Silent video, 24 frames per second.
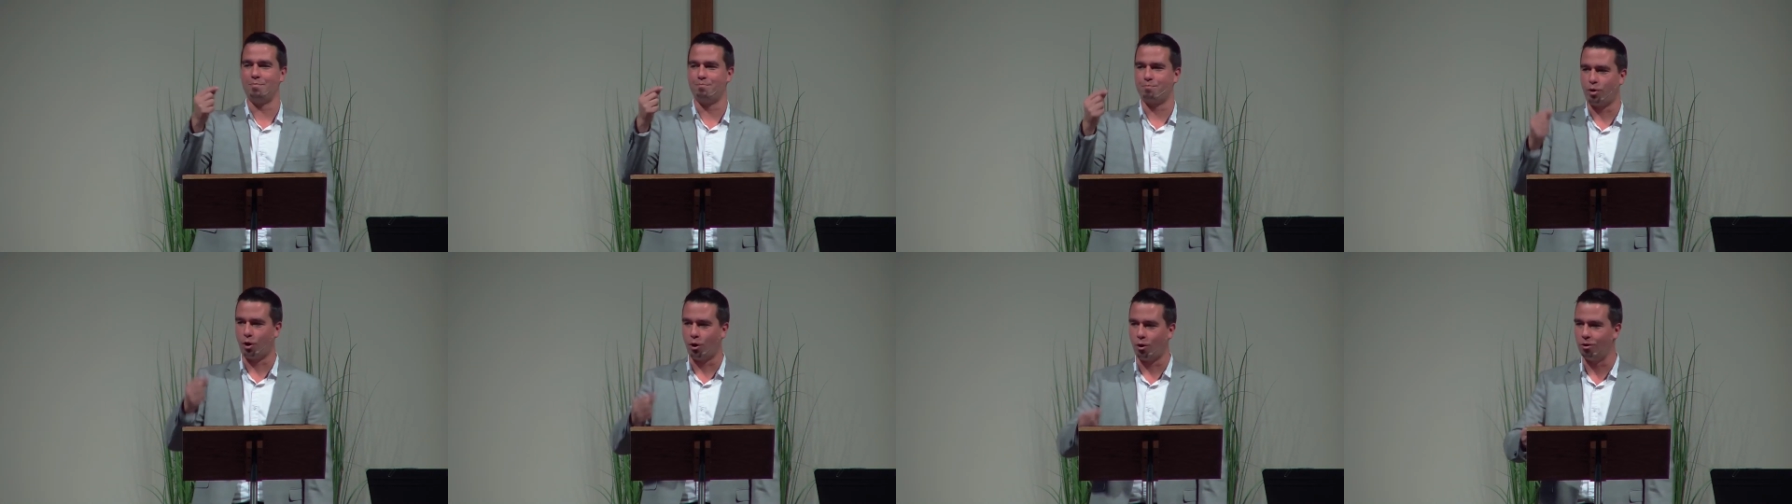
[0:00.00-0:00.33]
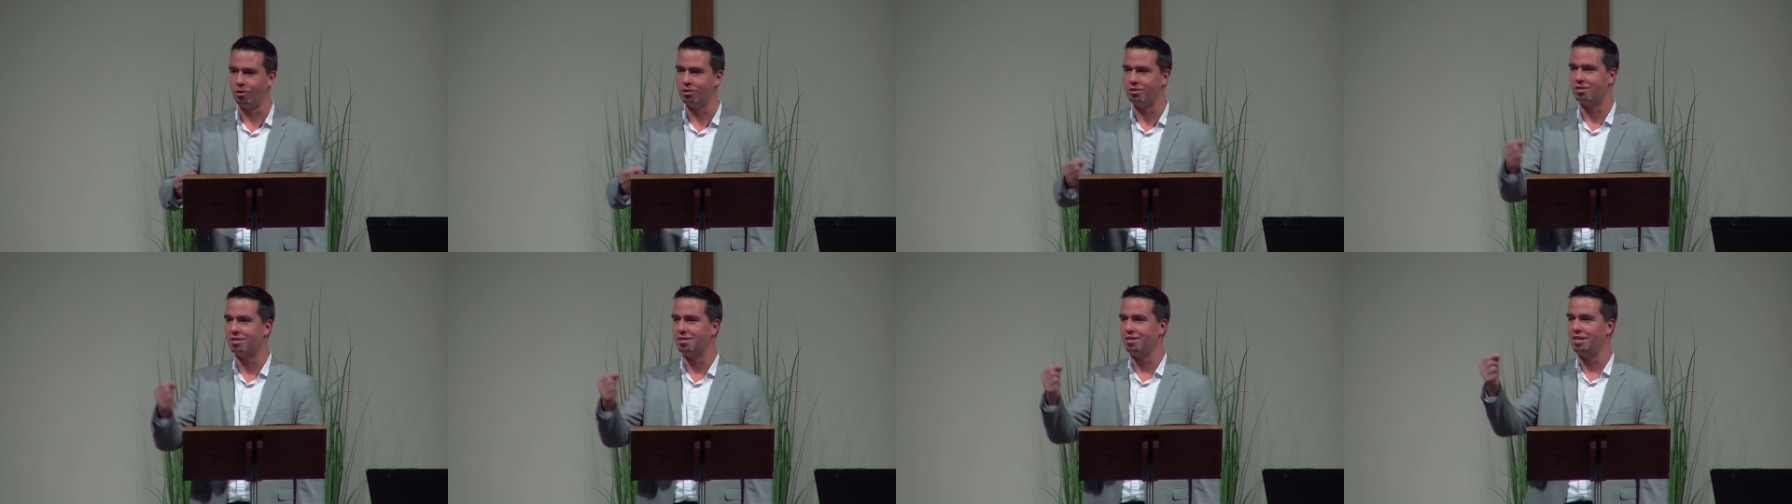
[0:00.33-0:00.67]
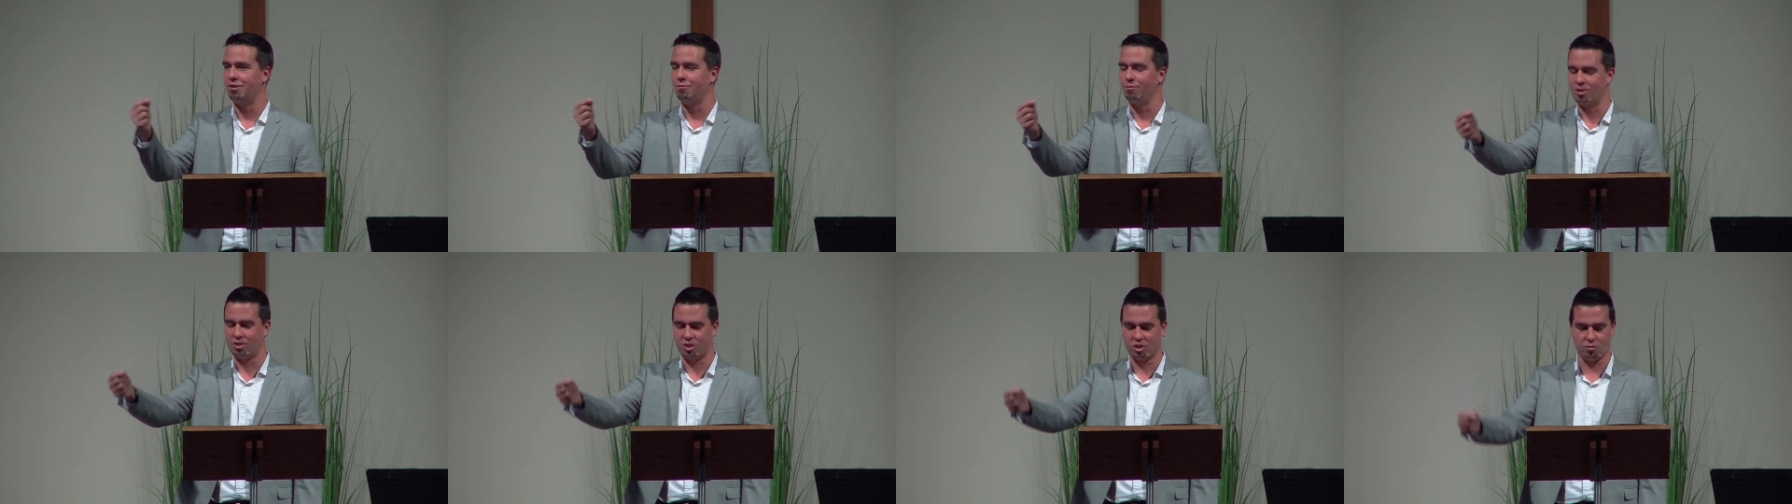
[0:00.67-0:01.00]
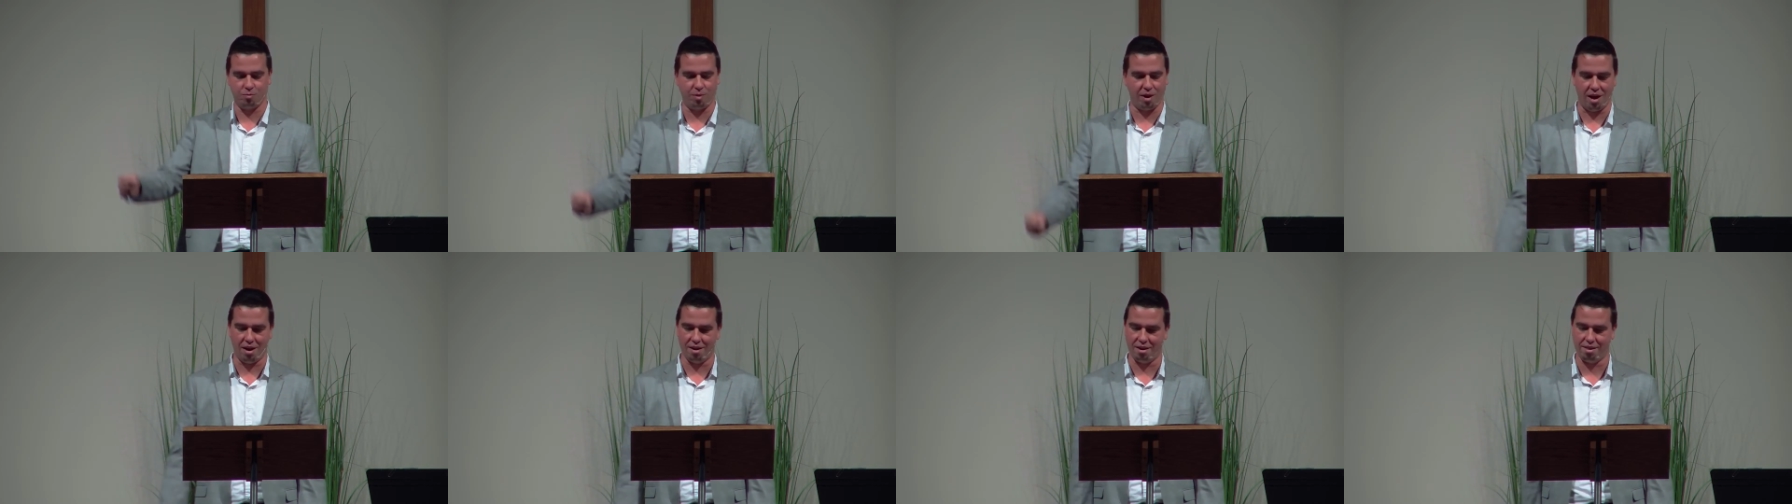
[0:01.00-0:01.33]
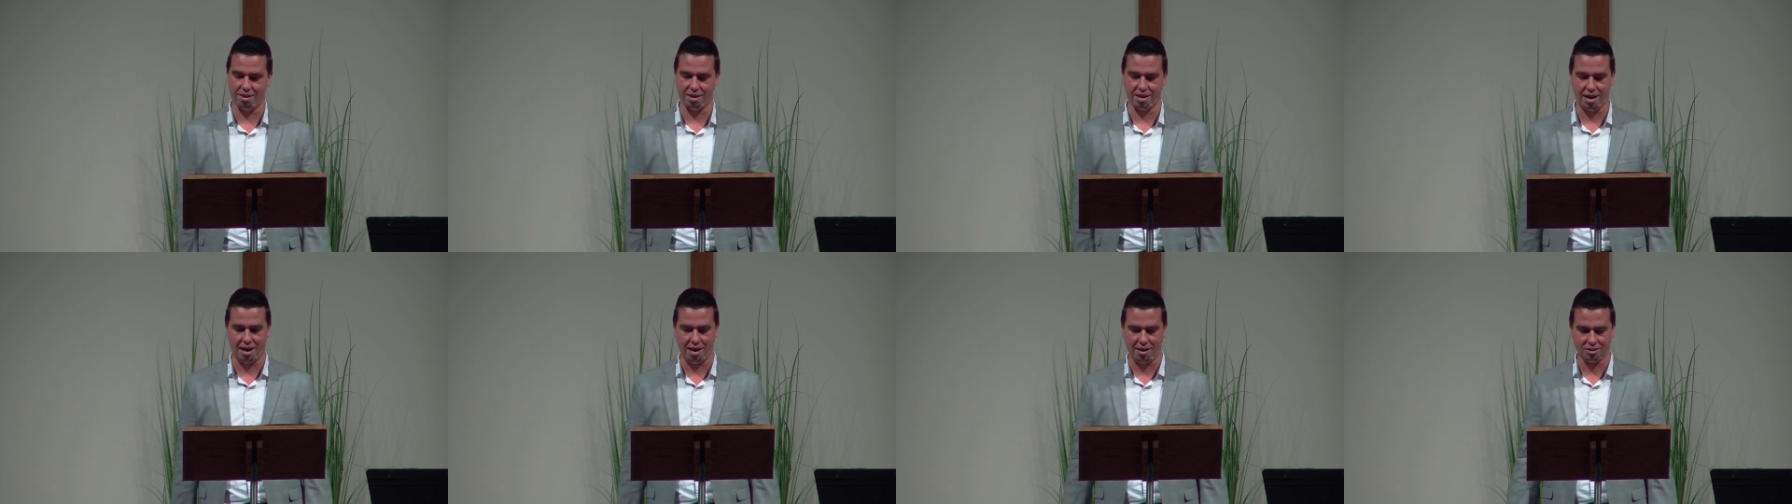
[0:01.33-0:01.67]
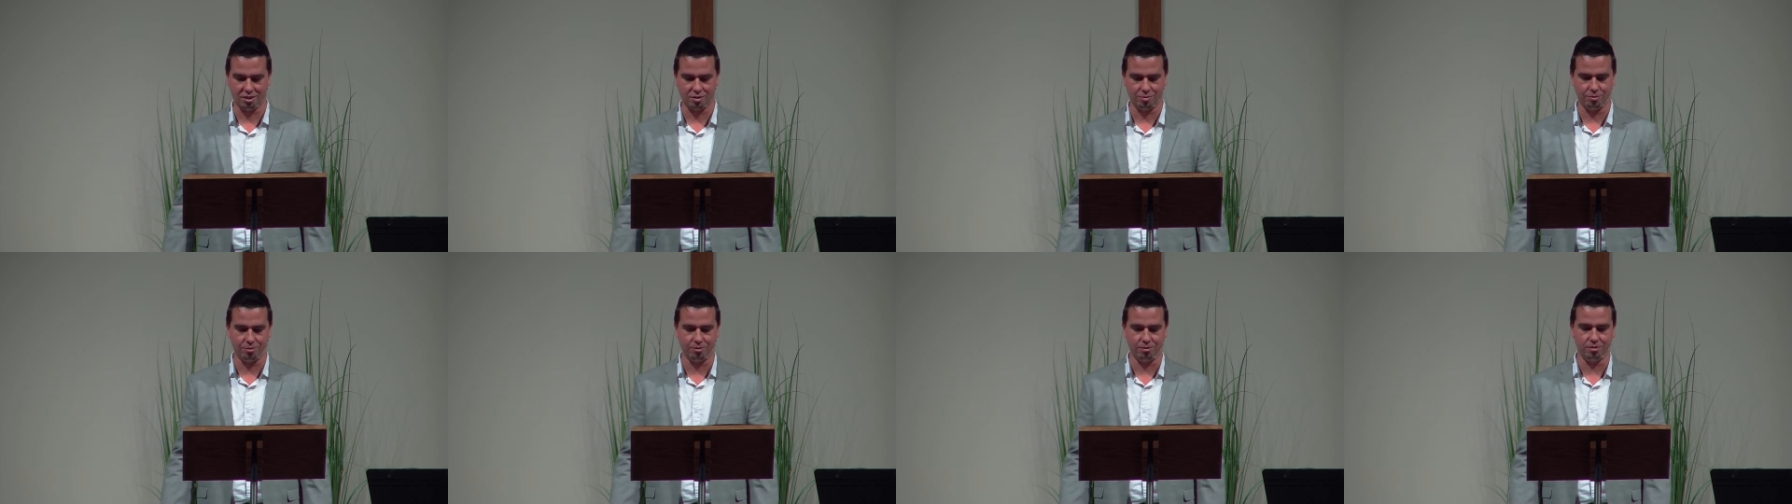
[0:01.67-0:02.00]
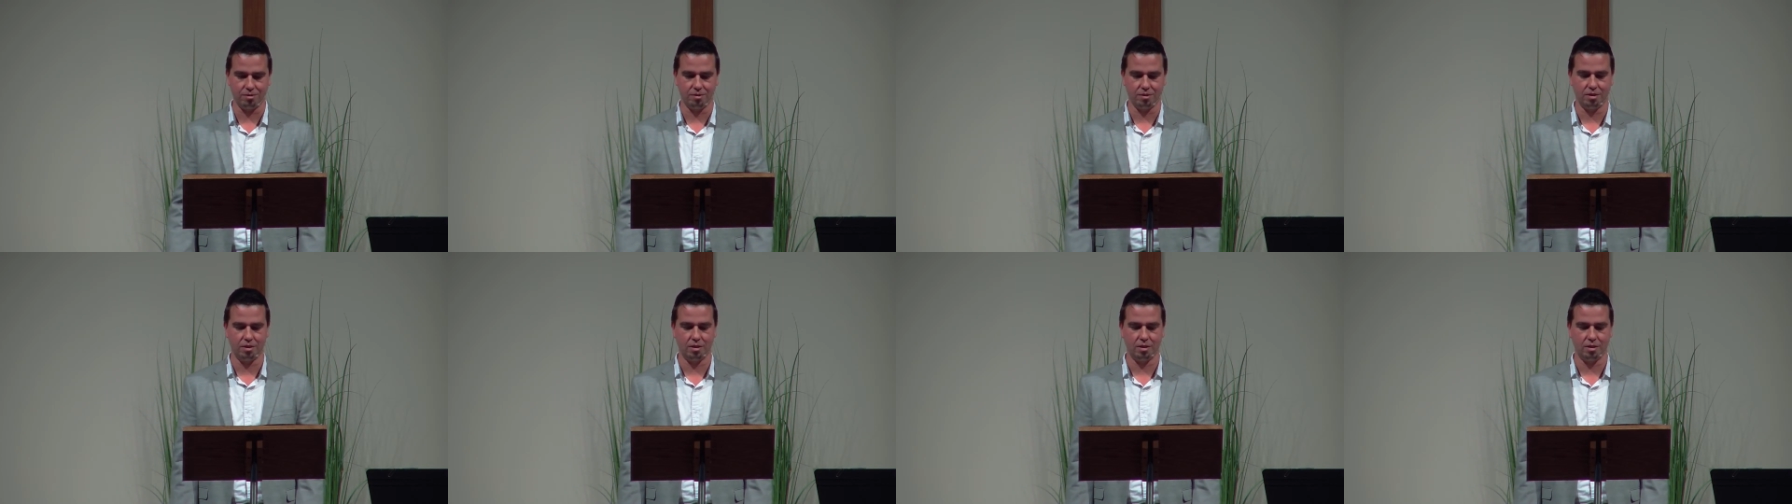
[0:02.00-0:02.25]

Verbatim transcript: personally respond to the gospel.